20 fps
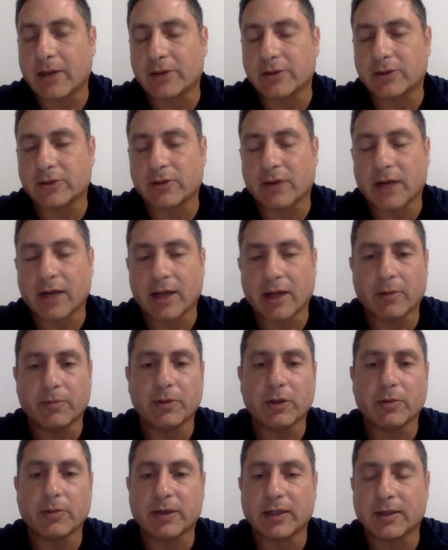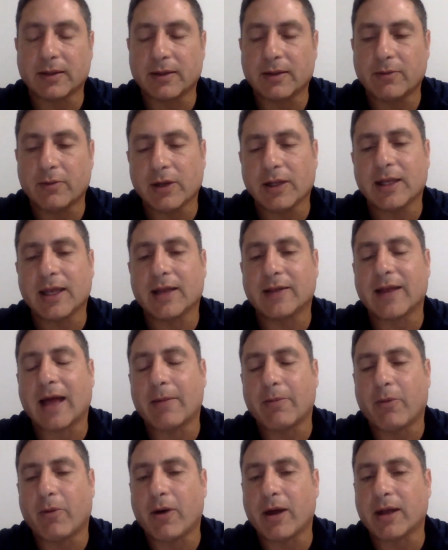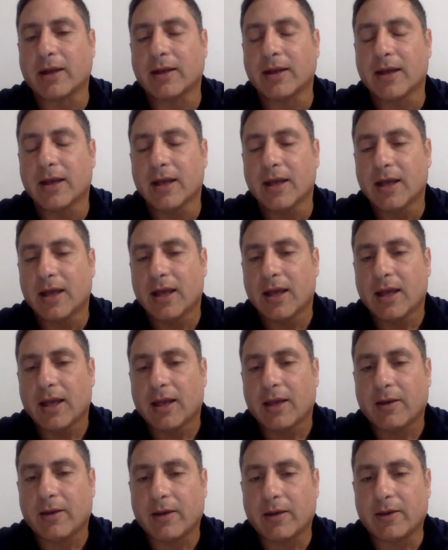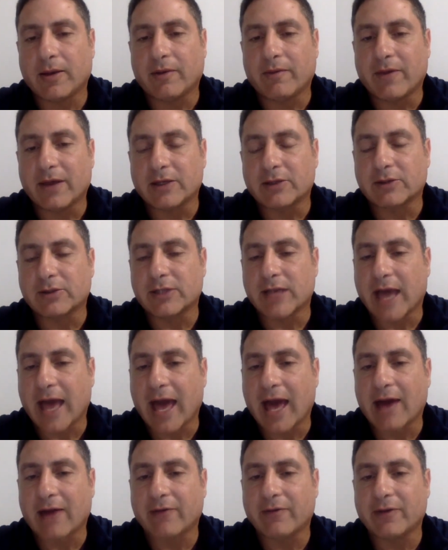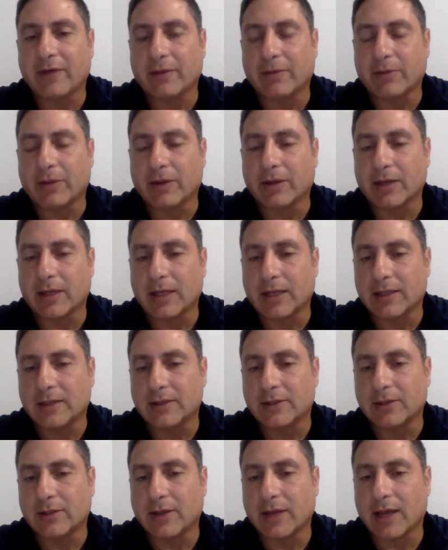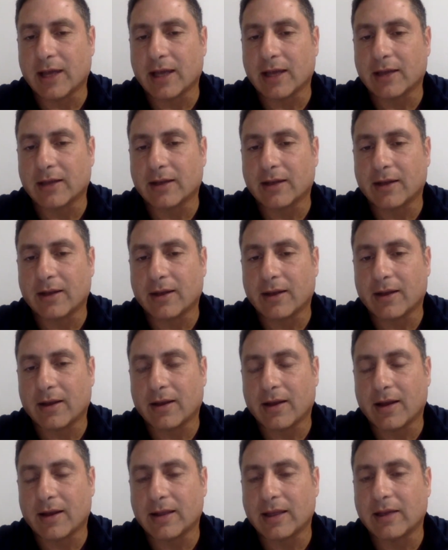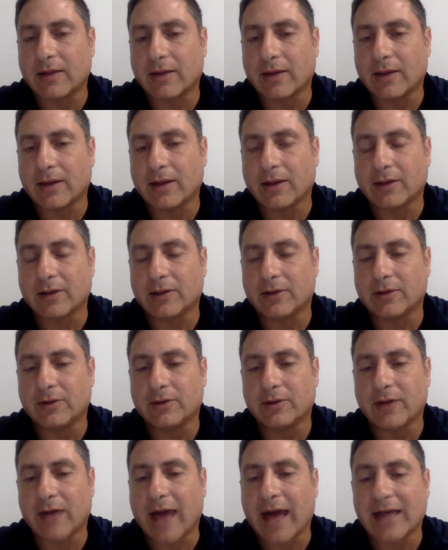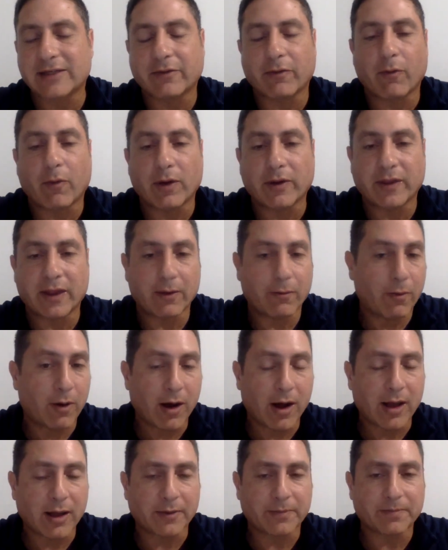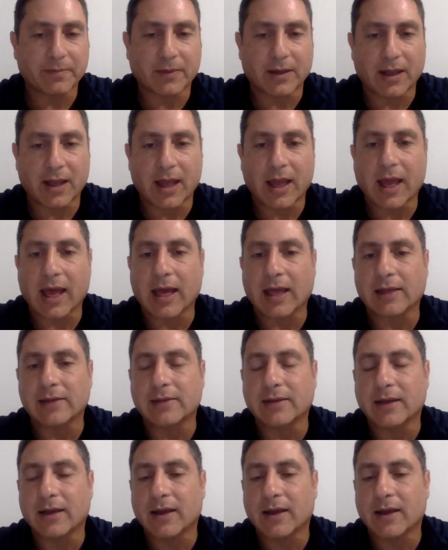are trying to help you, but really at that point, the investors have the ability to get, to ask for what they want, and